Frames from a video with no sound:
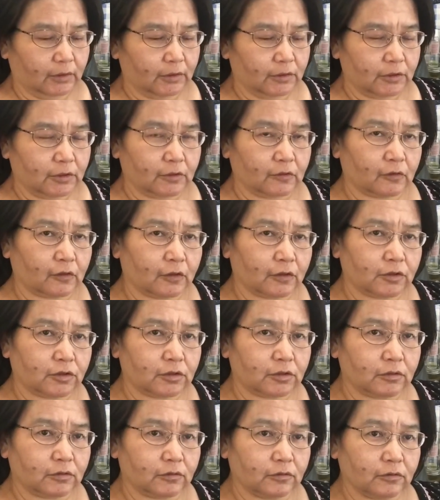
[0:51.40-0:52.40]
She's got
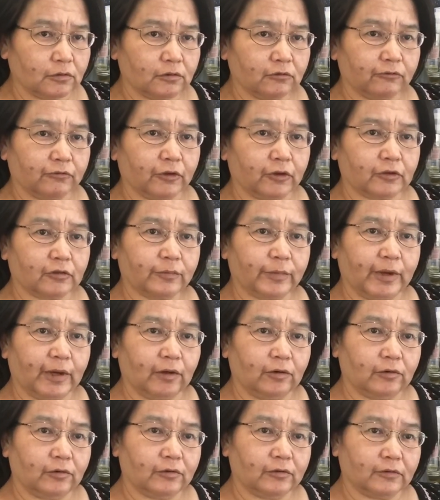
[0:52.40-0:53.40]
2 fox
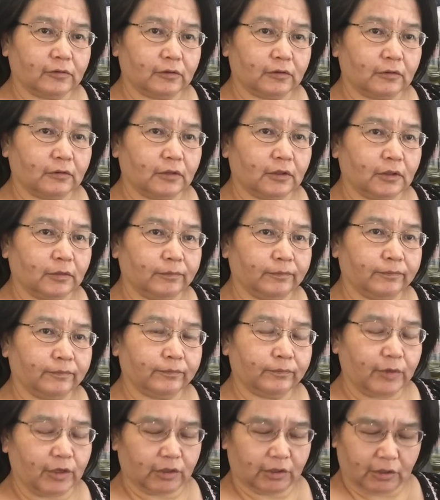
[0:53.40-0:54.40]
patterns and I'm
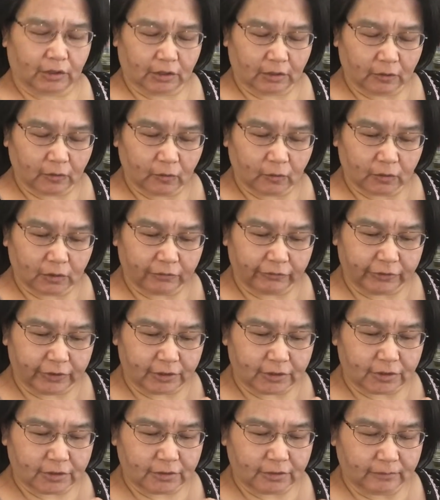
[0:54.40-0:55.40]
making one of
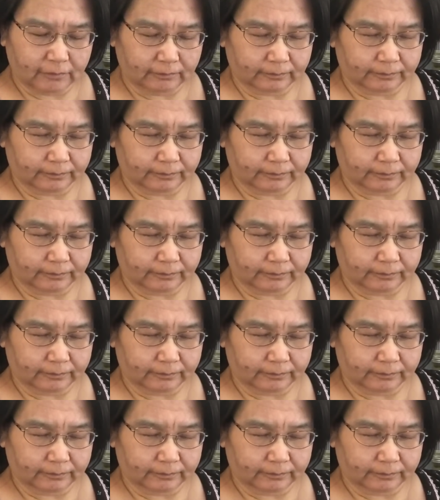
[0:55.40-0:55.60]
each.